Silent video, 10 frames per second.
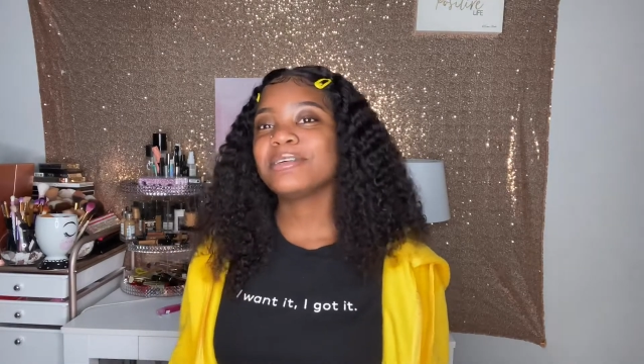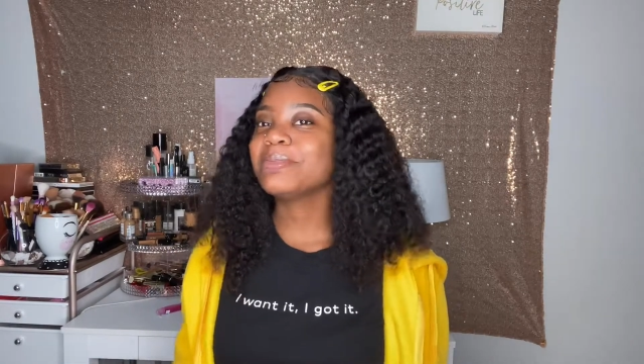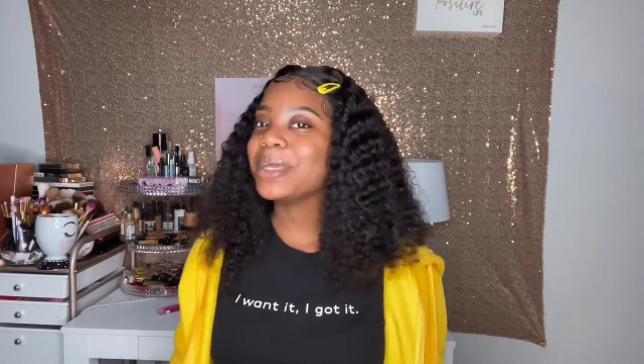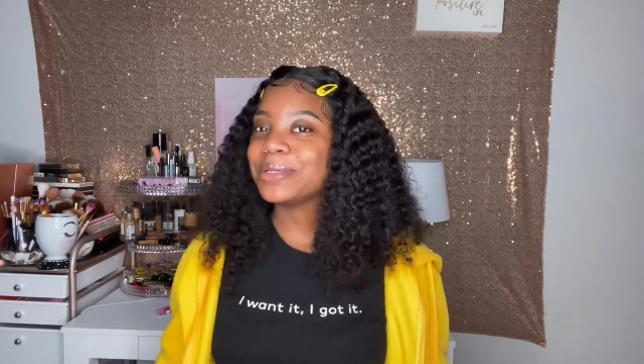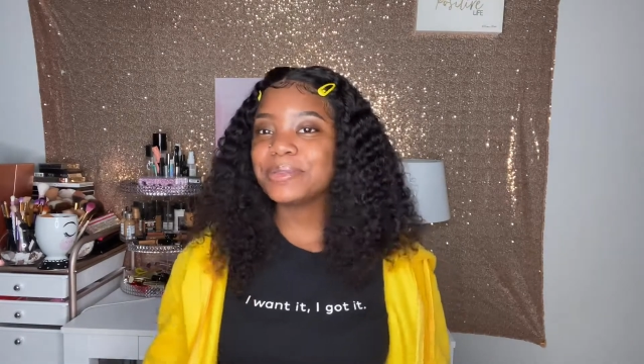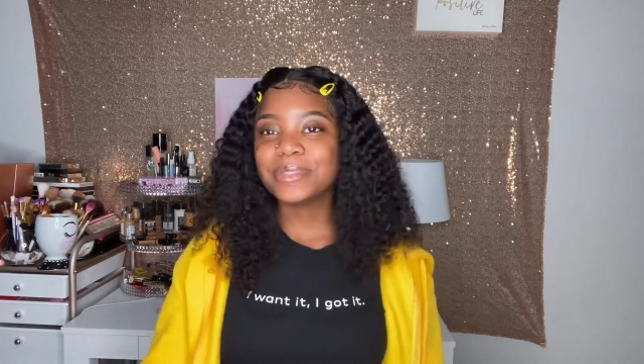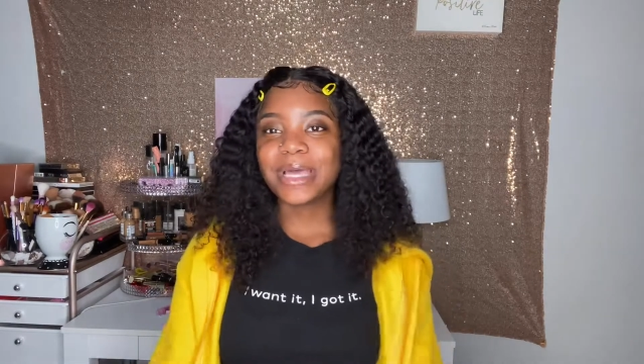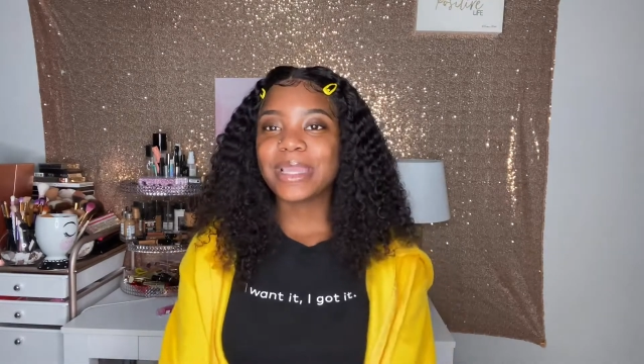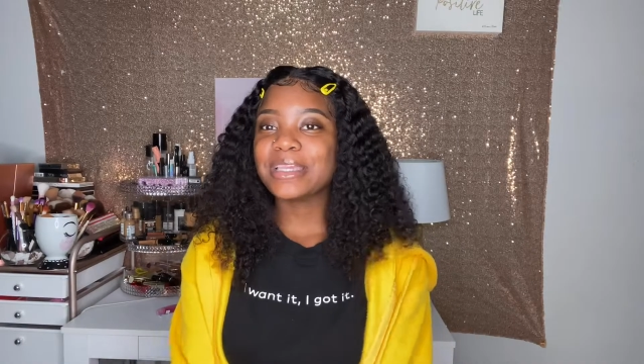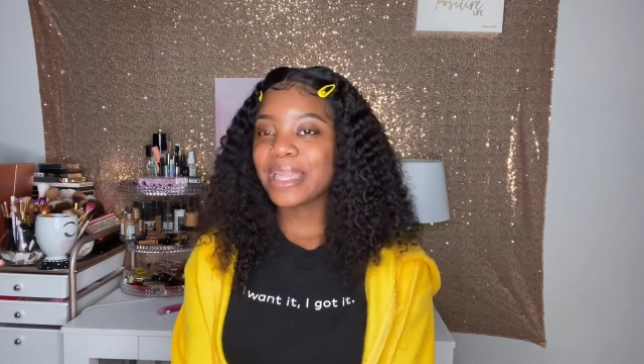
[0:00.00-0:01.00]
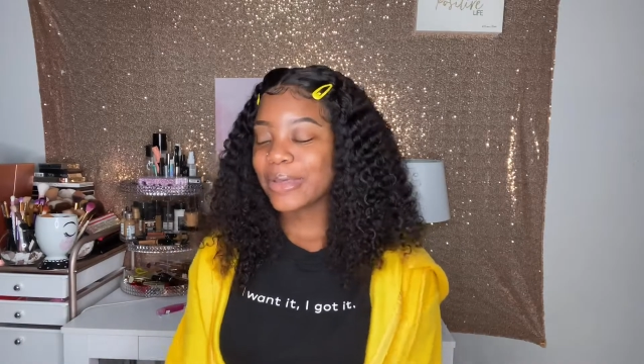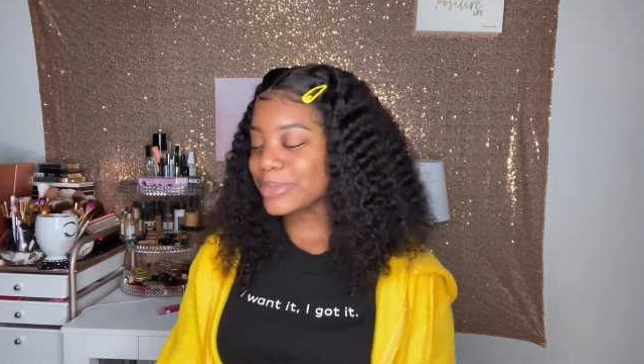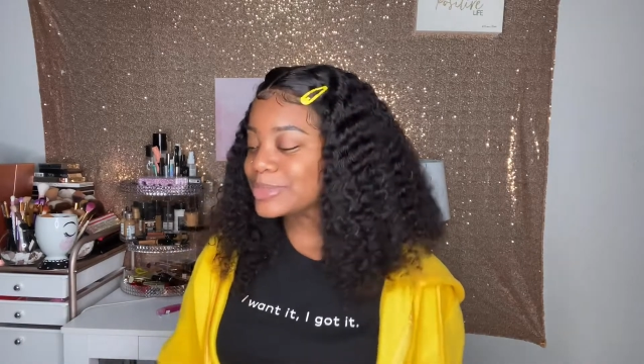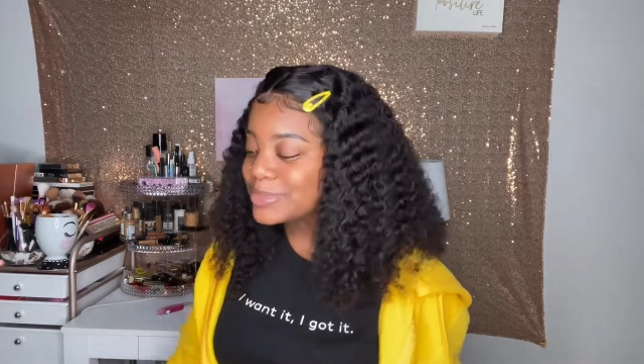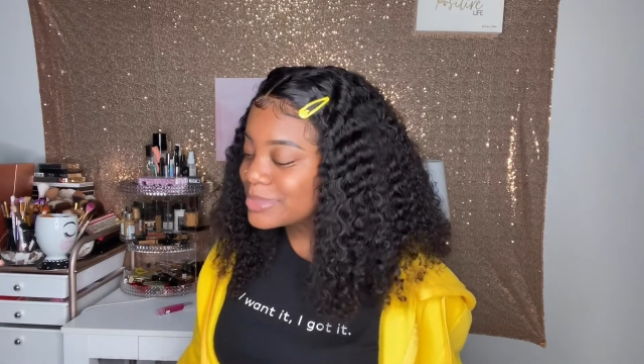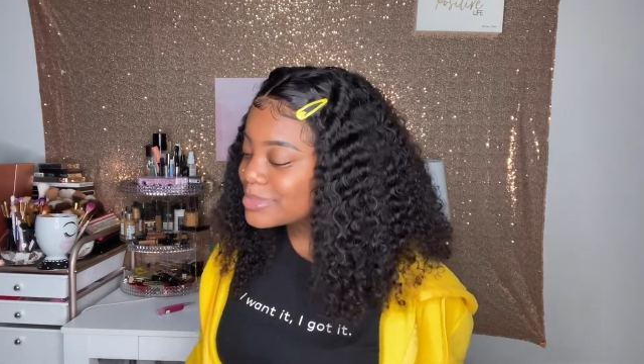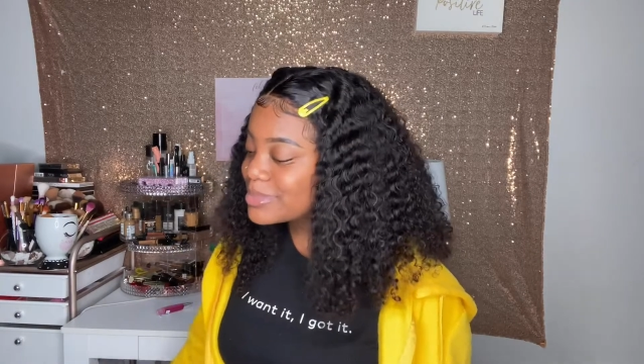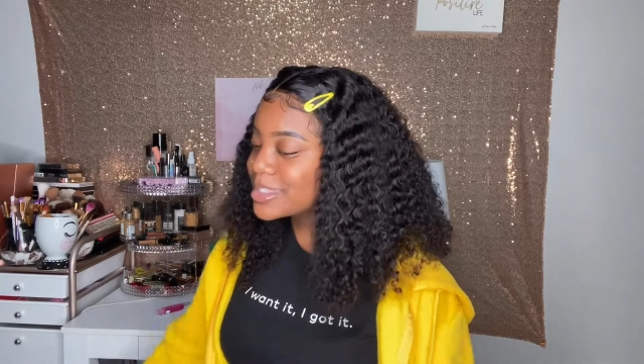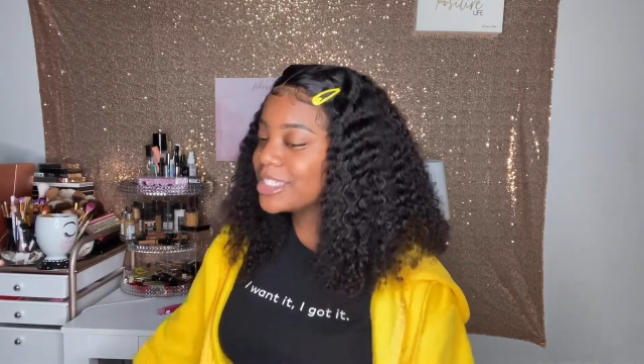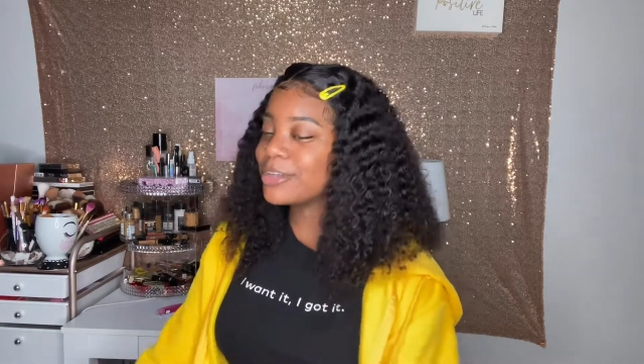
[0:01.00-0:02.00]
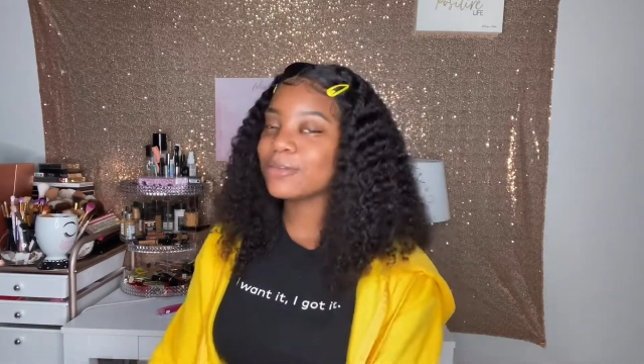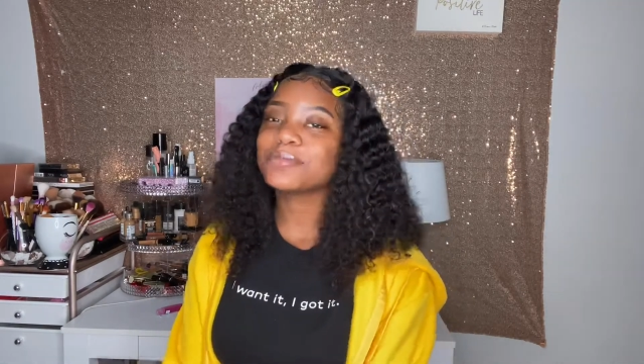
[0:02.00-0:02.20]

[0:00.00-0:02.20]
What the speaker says: like, you lying, like, you know,